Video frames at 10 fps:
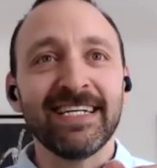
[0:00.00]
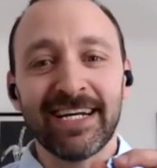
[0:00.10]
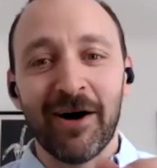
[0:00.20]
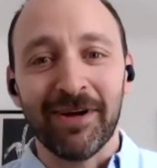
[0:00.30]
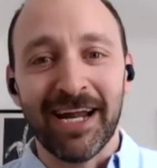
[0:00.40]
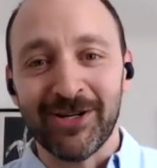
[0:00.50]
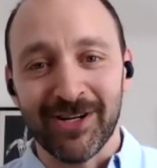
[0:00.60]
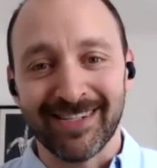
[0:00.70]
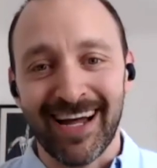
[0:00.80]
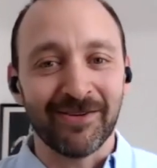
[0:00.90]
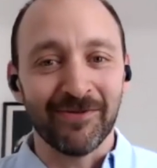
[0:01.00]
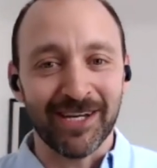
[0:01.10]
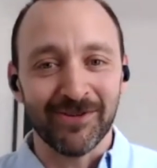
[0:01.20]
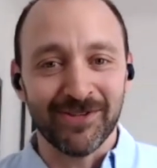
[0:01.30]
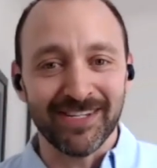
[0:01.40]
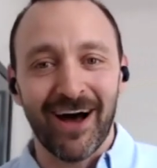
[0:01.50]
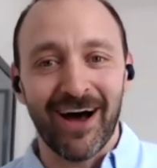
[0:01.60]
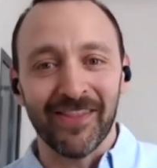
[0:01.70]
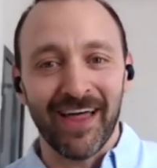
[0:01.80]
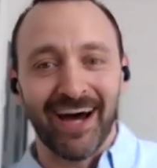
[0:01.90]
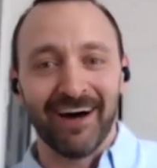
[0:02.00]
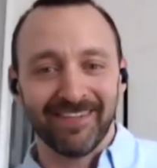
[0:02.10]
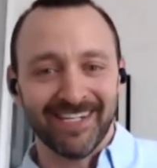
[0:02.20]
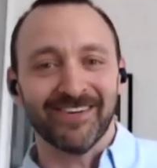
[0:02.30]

combination is not something you see all that often, so